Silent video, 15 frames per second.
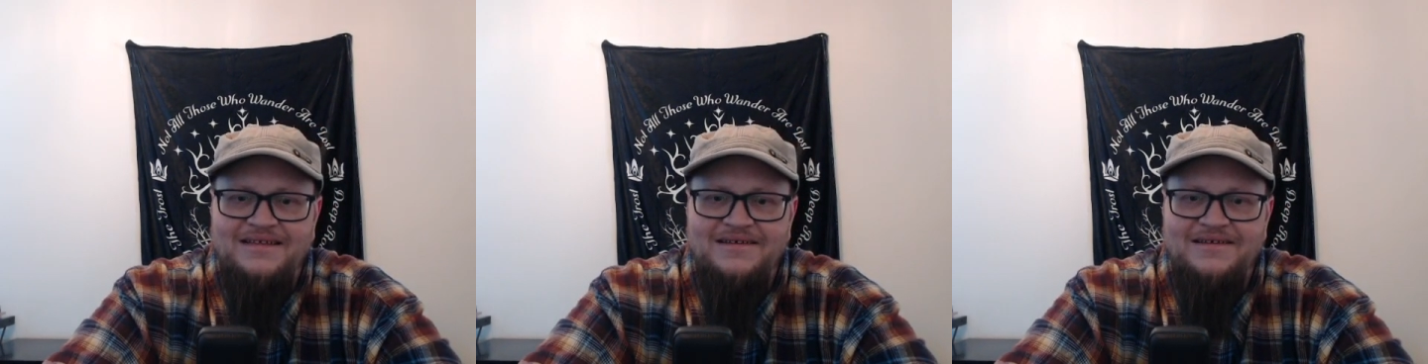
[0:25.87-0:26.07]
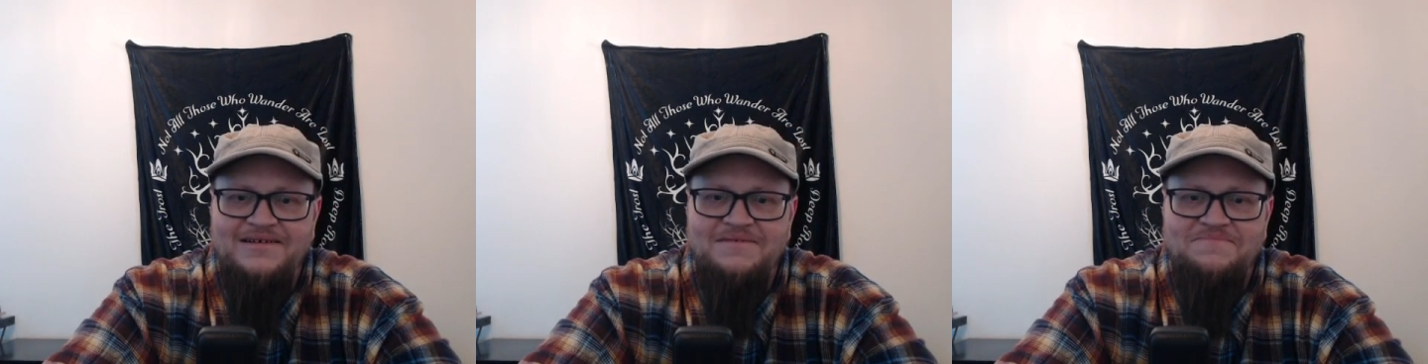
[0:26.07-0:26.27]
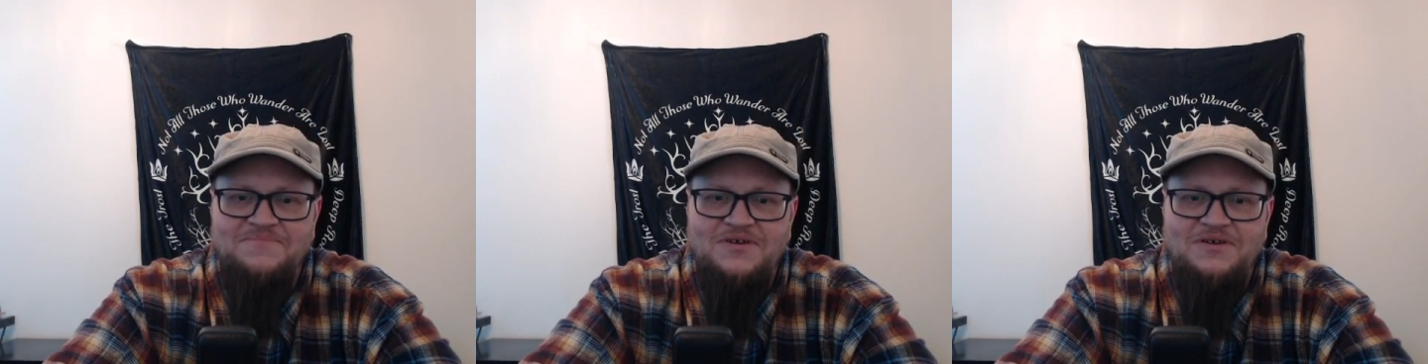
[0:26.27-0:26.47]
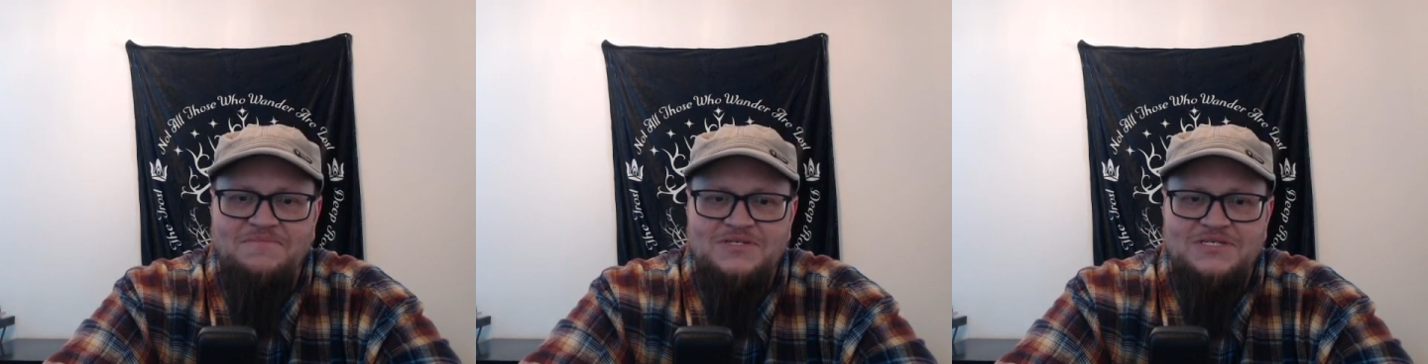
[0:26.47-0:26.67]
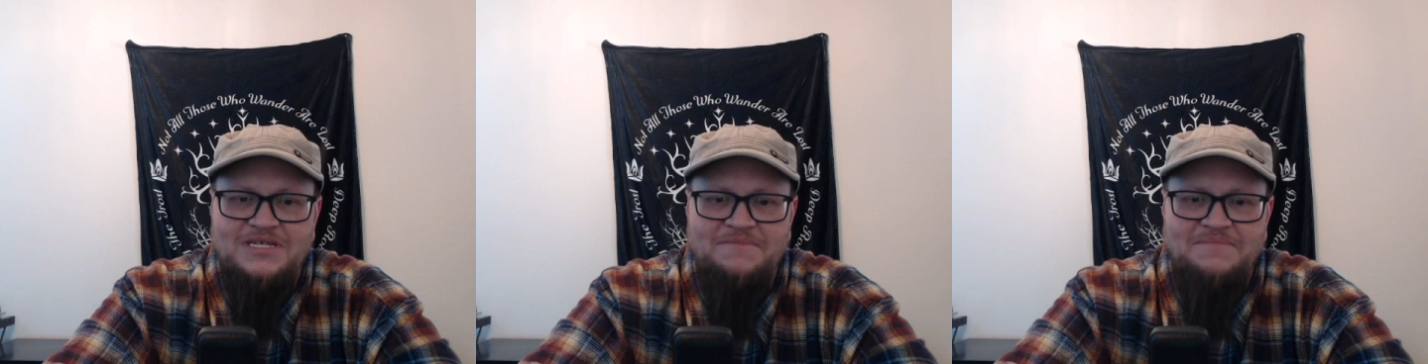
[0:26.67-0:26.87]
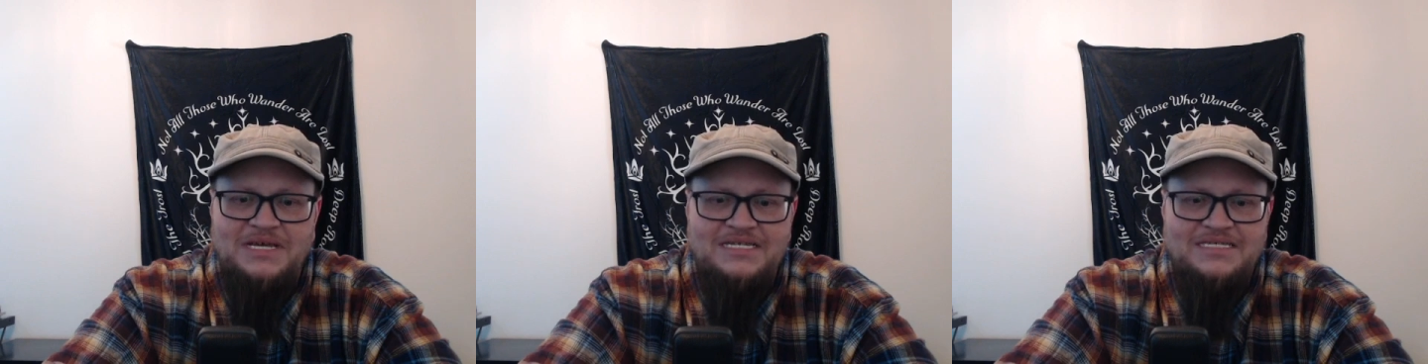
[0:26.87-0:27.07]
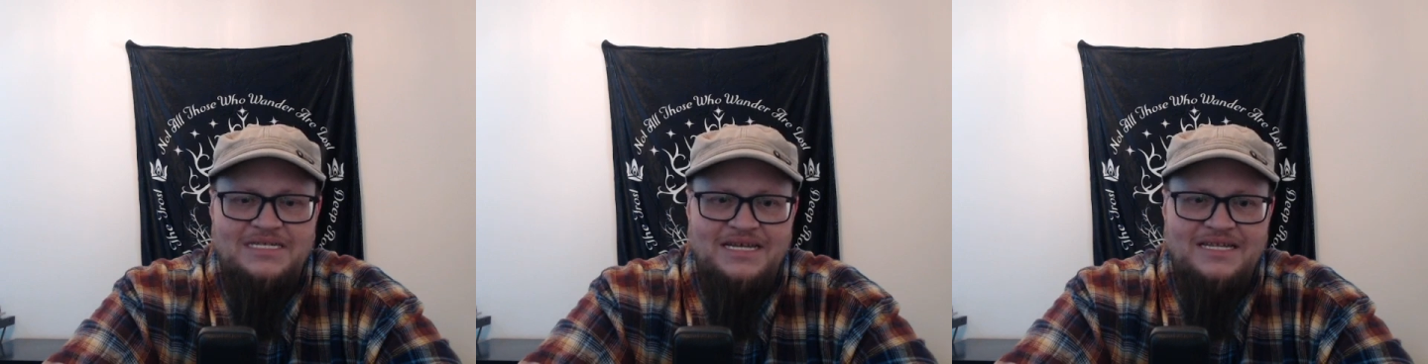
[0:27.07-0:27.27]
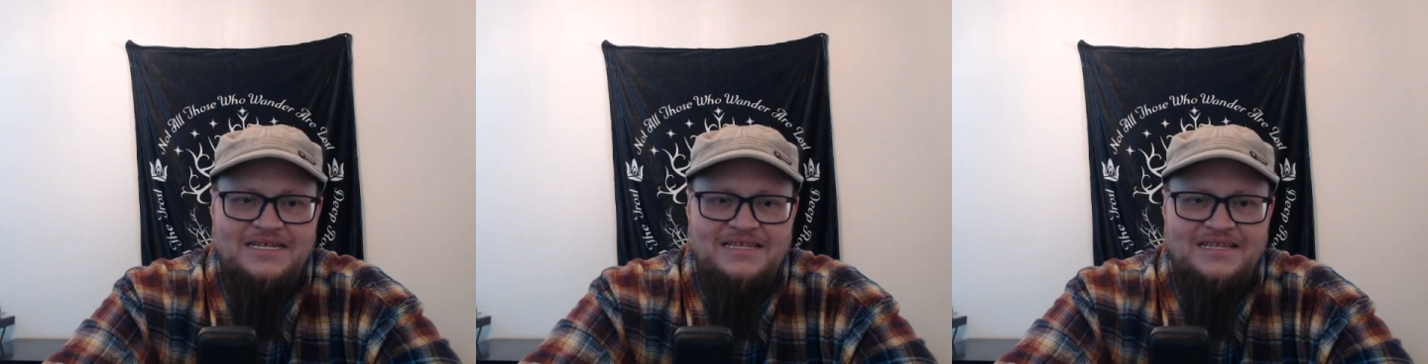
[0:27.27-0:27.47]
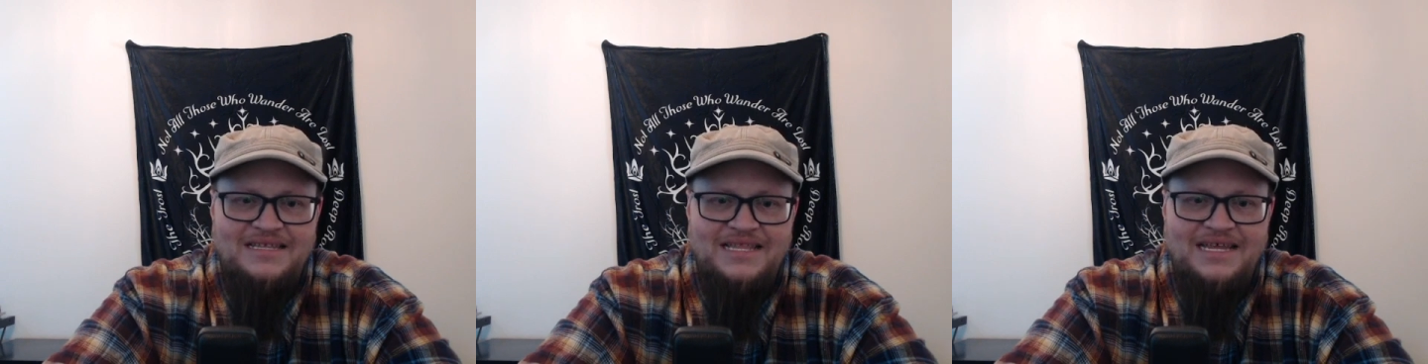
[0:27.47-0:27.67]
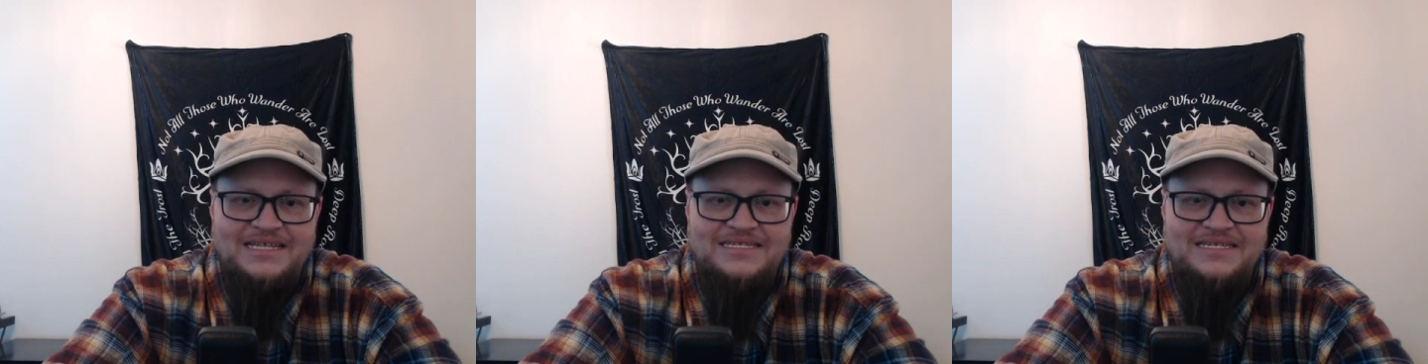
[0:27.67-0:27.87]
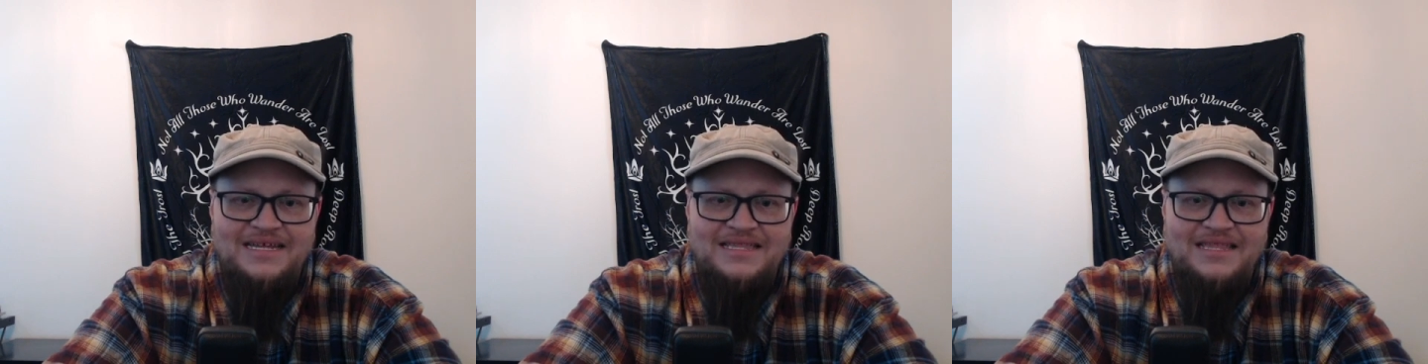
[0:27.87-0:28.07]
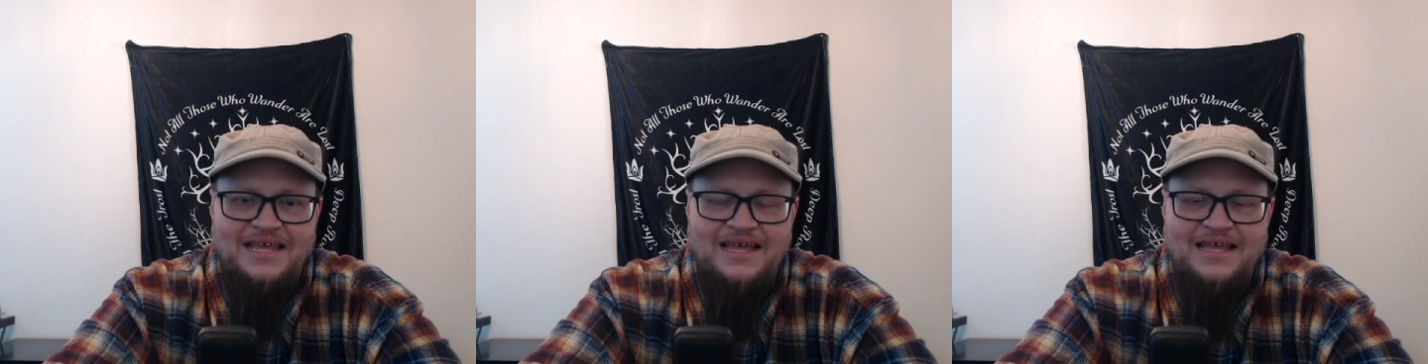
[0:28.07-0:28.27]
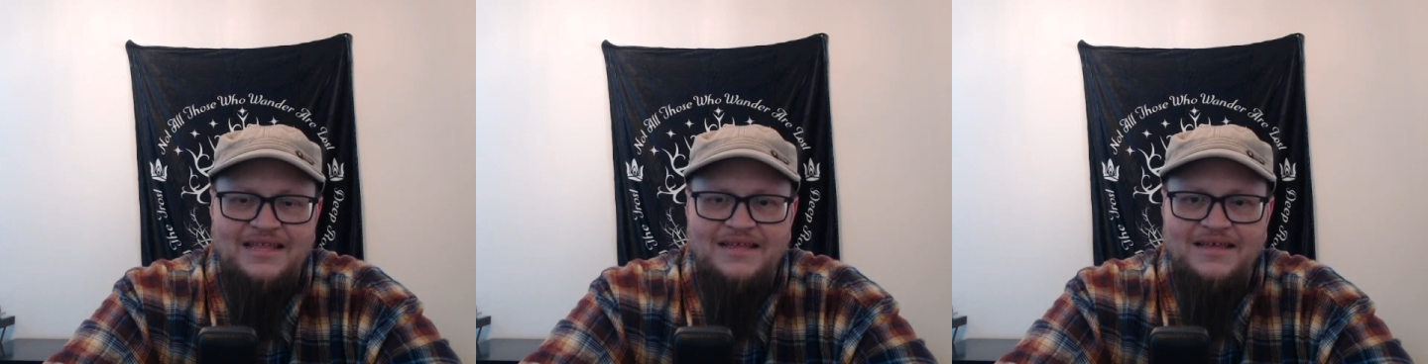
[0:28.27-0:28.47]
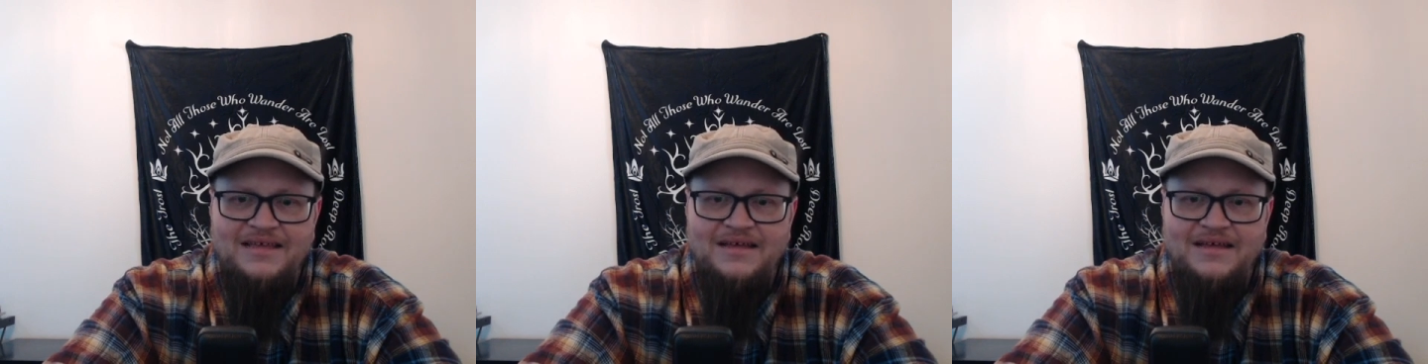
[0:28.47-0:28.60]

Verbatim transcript: Oh, you almost got me excited. That's not that.